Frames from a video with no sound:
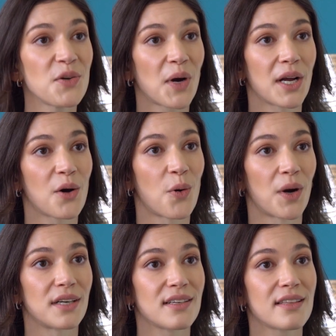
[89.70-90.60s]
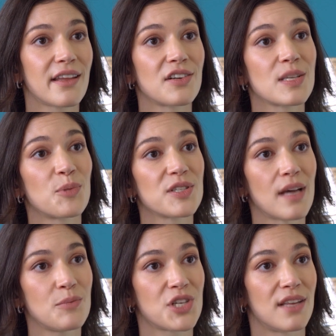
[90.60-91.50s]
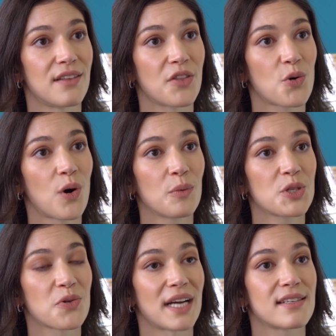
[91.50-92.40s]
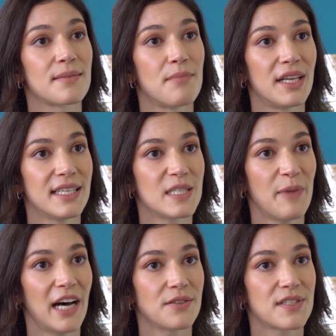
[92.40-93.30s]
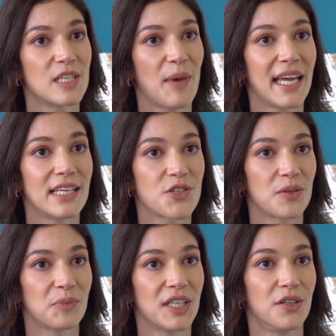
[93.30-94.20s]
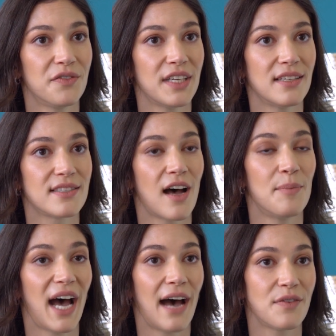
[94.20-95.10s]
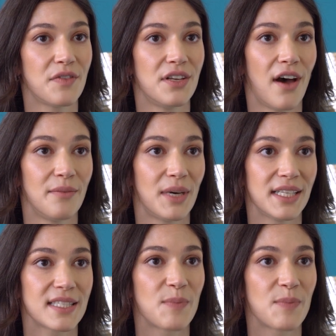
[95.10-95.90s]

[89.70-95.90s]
you are in court, there is a presumption that the court will direct the moneyed spouse to pay interim legal fees on behalf of the non-moneyed